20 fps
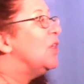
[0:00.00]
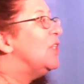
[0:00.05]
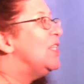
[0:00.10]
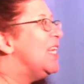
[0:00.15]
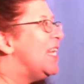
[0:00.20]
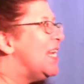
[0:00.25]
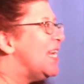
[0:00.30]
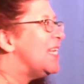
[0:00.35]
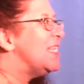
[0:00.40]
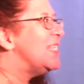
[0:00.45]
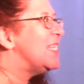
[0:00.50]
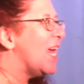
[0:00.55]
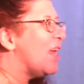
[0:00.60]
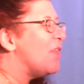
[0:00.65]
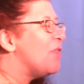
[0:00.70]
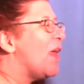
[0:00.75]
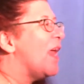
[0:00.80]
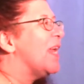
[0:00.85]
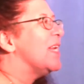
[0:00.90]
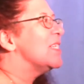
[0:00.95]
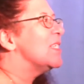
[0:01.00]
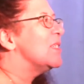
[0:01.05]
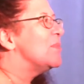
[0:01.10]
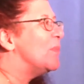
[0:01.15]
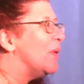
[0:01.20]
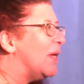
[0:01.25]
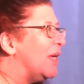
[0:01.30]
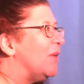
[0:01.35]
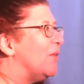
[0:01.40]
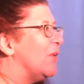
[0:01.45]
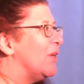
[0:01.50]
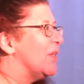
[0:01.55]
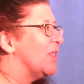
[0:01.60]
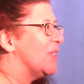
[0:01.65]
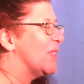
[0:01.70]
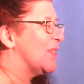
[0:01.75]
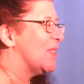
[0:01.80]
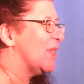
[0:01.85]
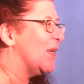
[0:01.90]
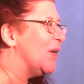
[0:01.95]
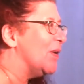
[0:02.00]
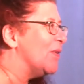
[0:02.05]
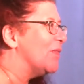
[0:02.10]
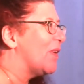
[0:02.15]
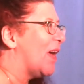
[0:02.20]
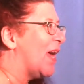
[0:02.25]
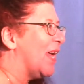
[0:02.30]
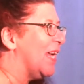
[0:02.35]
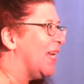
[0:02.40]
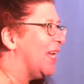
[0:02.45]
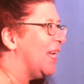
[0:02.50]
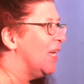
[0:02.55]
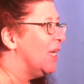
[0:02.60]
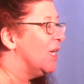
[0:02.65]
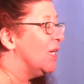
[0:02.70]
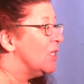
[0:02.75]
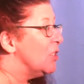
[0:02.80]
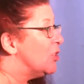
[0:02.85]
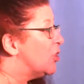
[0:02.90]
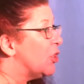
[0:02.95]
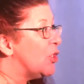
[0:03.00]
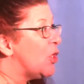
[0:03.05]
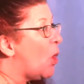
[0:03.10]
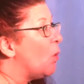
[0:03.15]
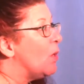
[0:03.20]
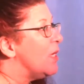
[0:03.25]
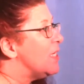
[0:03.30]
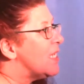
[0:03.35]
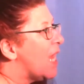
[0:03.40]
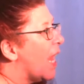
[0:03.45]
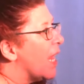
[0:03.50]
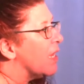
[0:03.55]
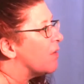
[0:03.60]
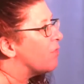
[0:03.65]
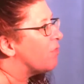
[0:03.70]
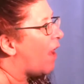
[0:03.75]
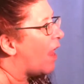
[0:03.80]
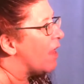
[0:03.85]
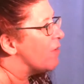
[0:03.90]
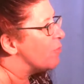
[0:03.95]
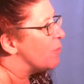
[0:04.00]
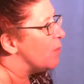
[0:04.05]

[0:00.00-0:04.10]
near-death experience survey should only take 5